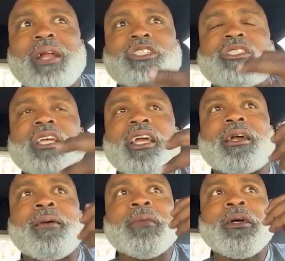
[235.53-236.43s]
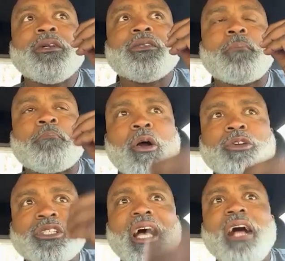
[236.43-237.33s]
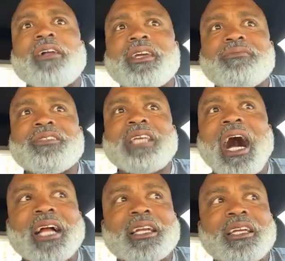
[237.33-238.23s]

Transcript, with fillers: But I just think the personality of Doc,